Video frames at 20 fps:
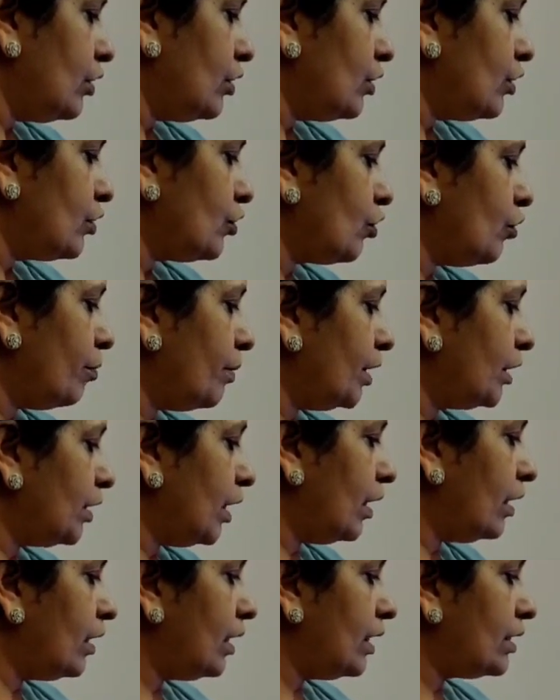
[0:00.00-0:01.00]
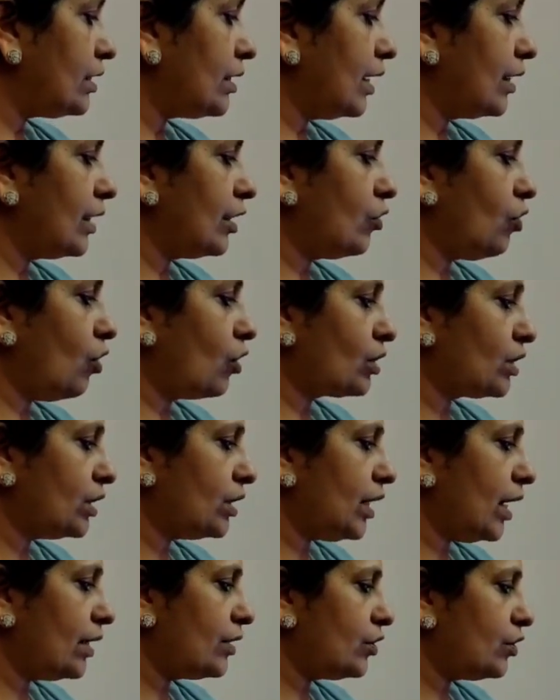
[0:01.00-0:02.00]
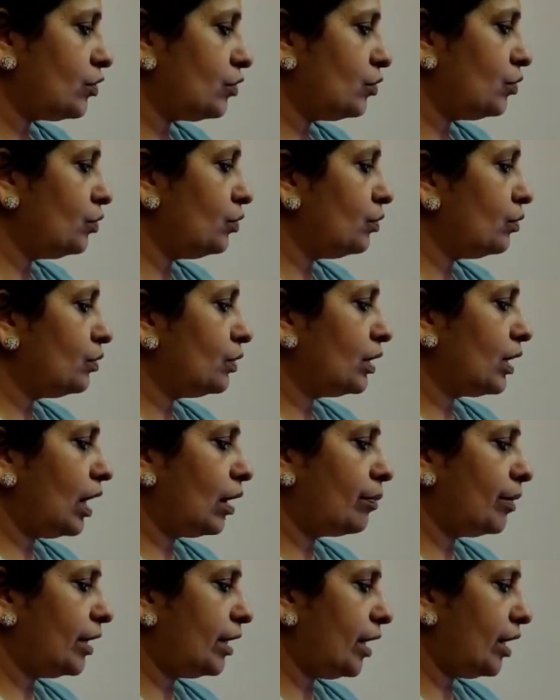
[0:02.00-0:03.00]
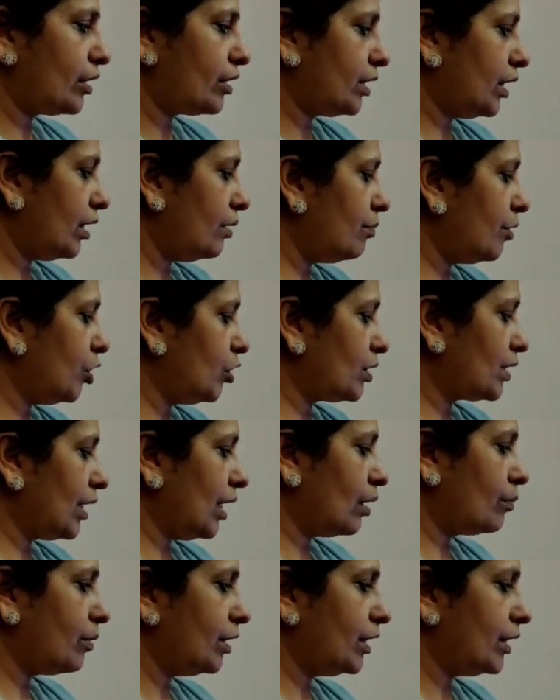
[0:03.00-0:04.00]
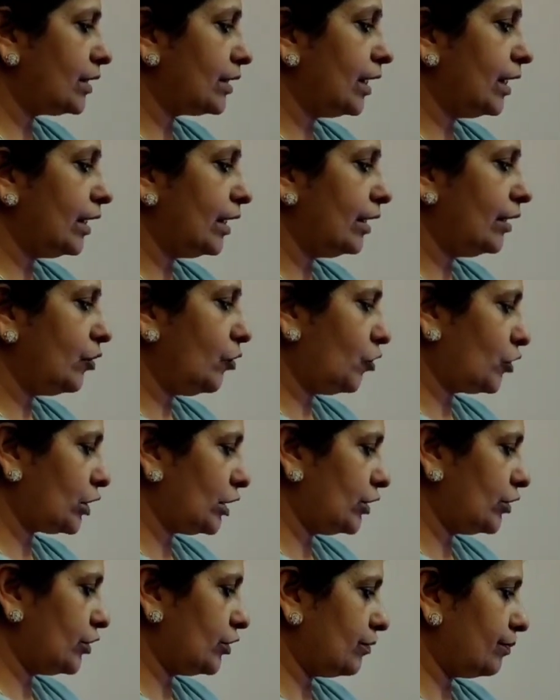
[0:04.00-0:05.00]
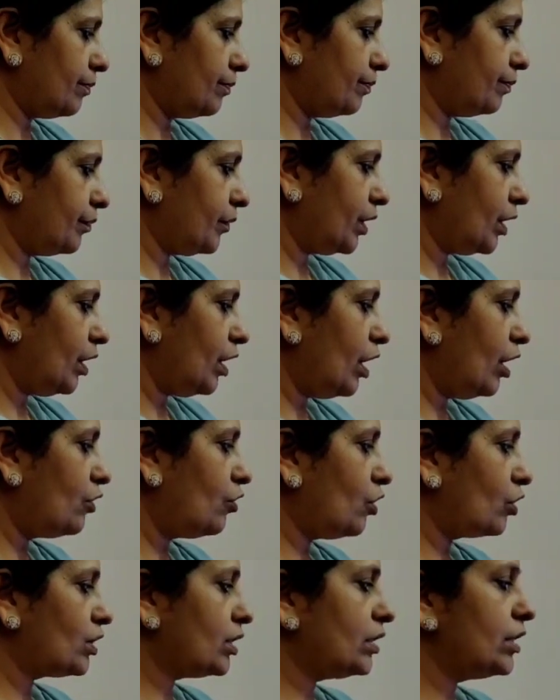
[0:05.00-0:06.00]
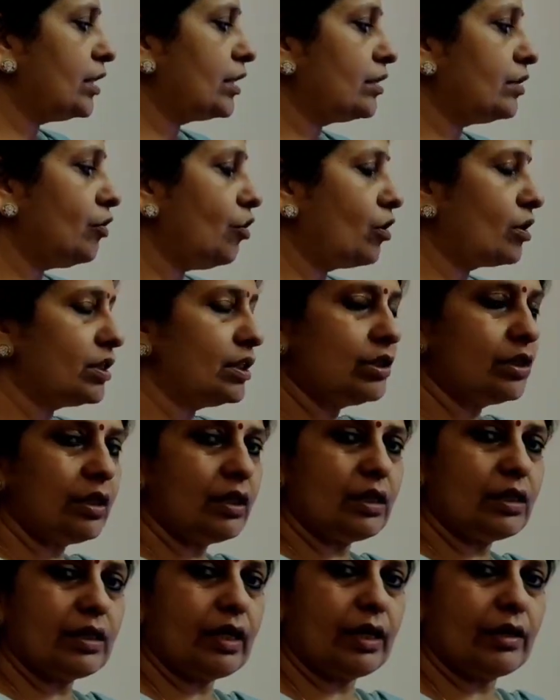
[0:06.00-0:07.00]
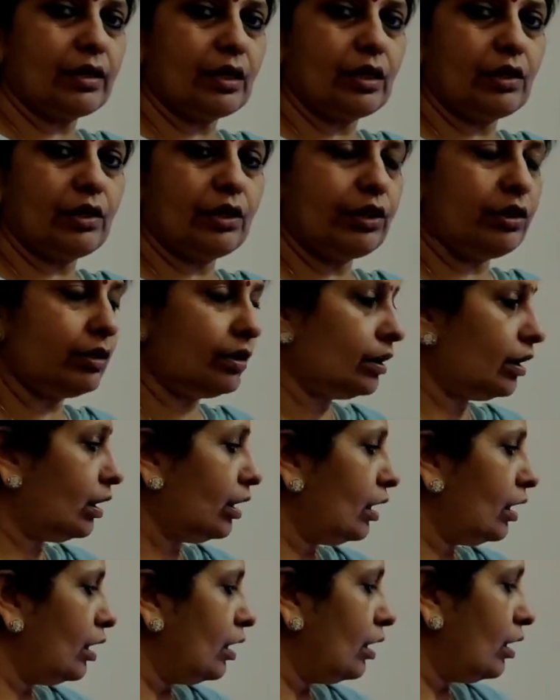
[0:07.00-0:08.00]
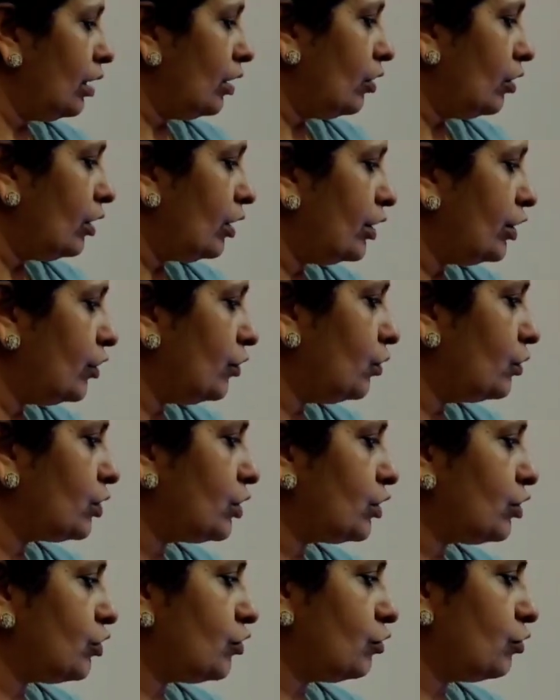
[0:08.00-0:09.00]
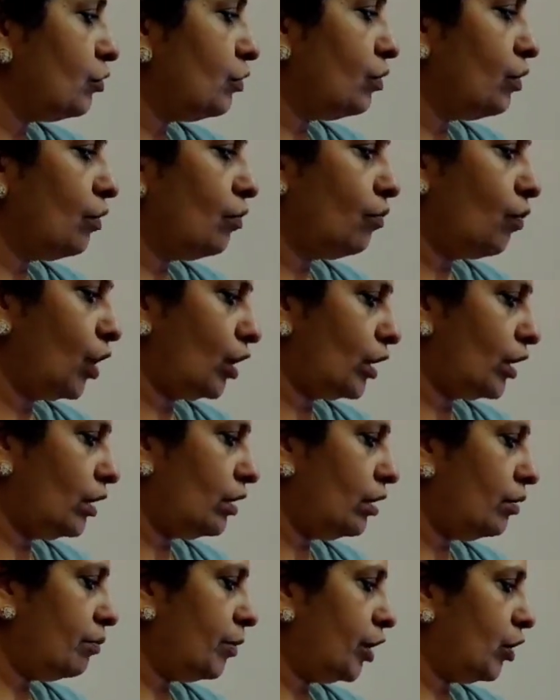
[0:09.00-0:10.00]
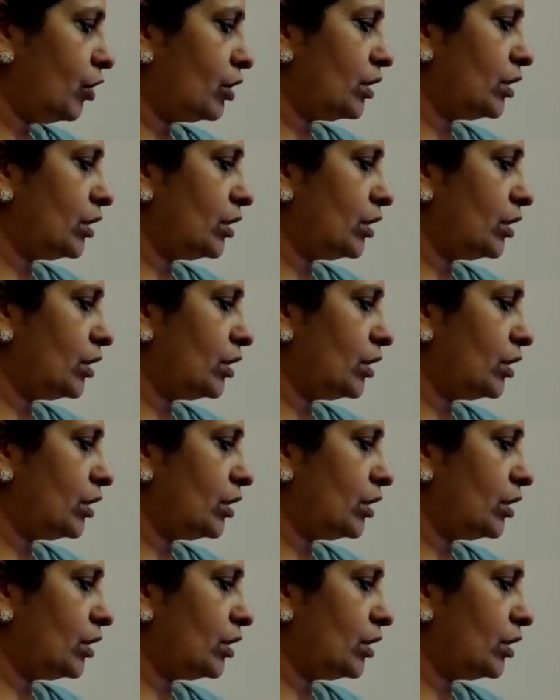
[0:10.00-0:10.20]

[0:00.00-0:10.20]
So methane is getting oxidized to carbon dioxide because carbon is gaining oxygen, and oxygen is getting reduced to water because